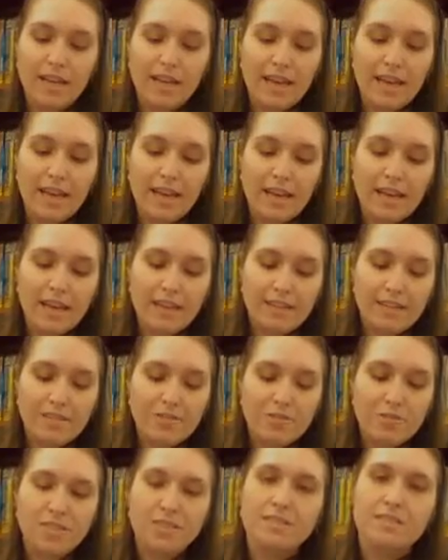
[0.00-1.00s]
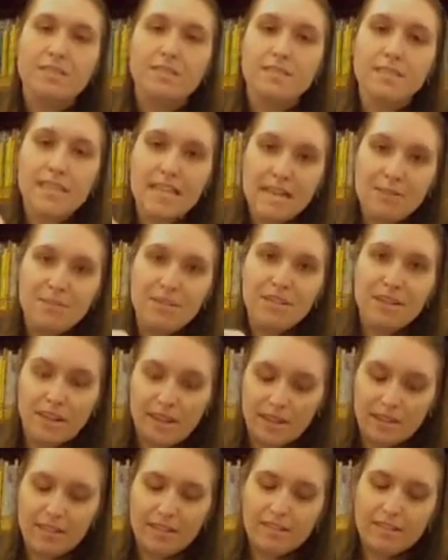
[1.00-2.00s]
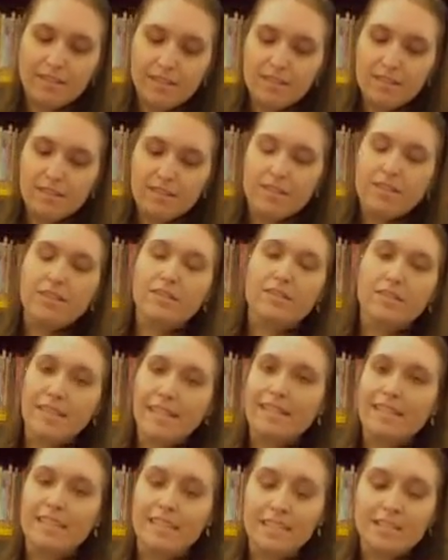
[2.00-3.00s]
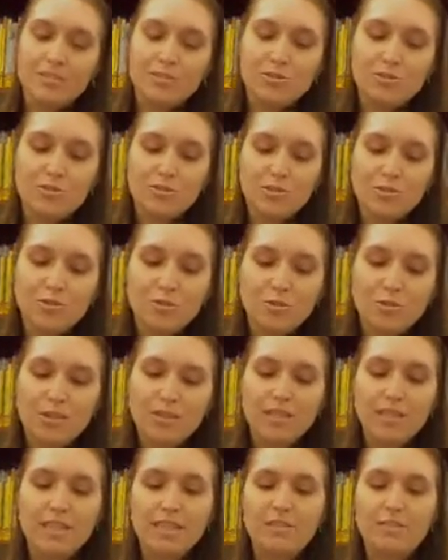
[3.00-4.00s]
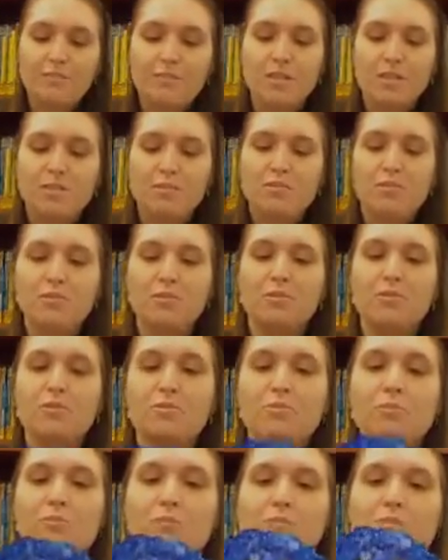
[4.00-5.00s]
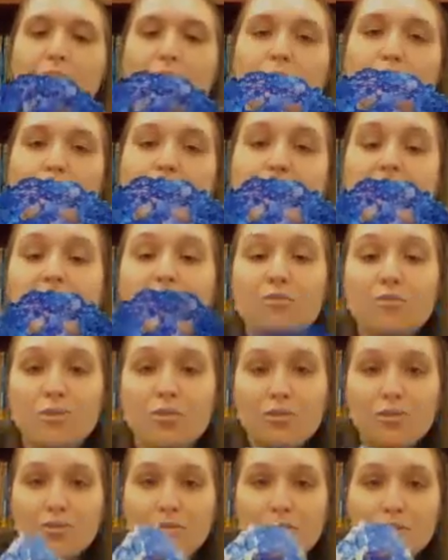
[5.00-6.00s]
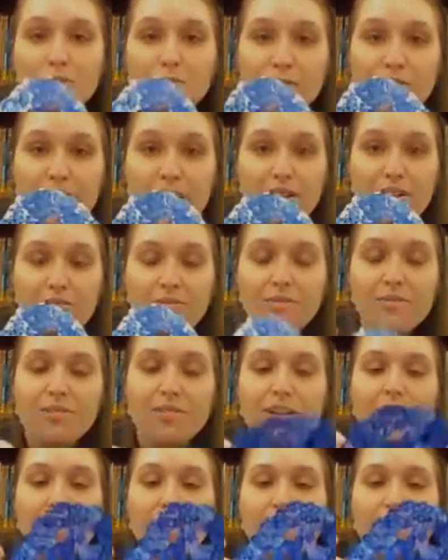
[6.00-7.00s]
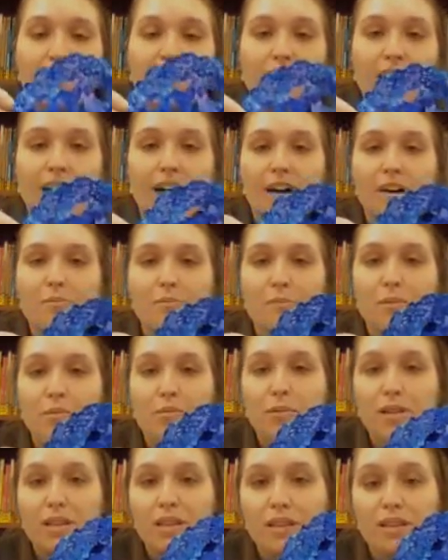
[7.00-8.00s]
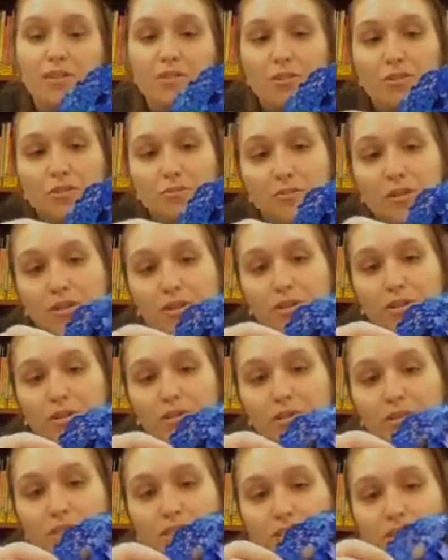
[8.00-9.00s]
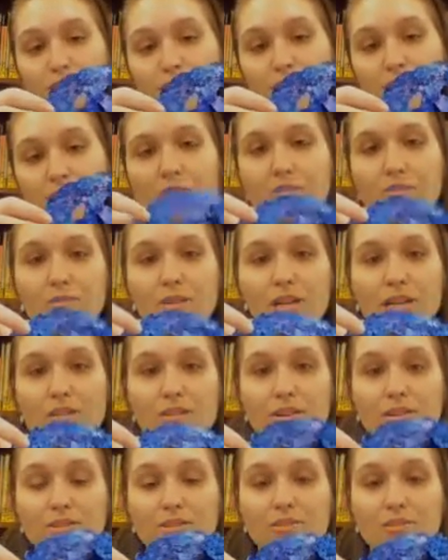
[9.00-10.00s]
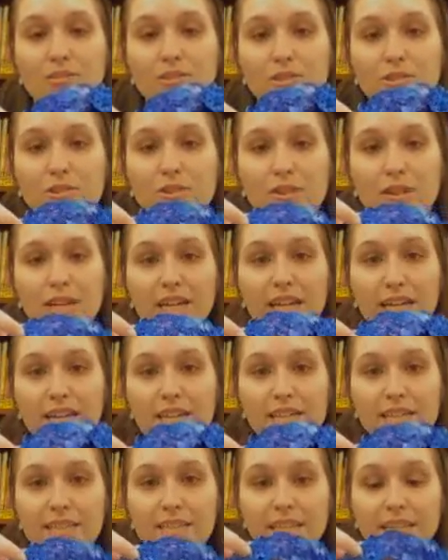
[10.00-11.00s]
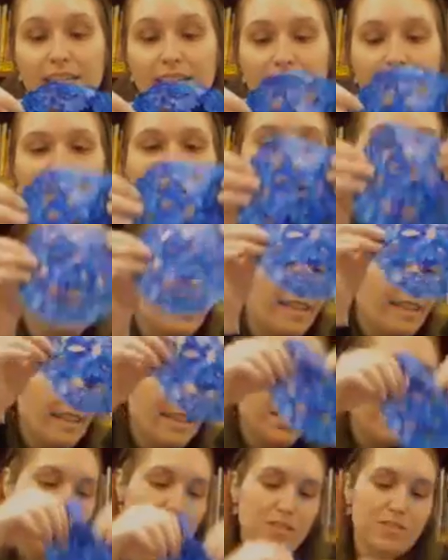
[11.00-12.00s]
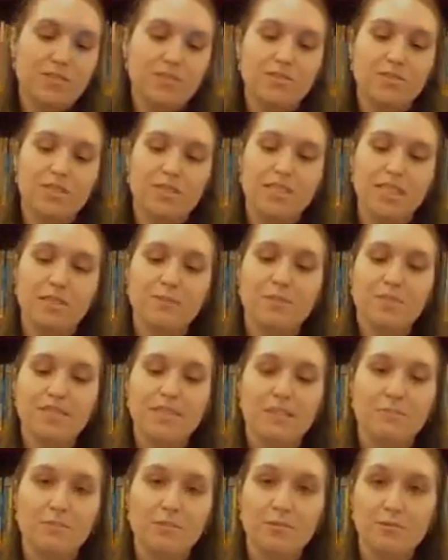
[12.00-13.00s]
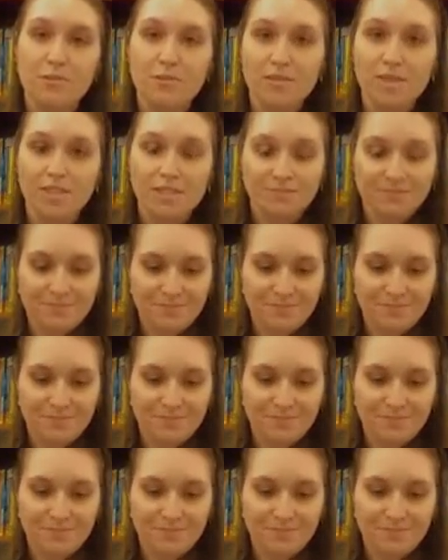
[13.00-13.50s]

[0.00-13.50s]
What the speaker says: and you just dab it on lightly to your doily, which will bleed through, so be careful. But with your markers, you can also create a design like that, and then you just do the same step with folding.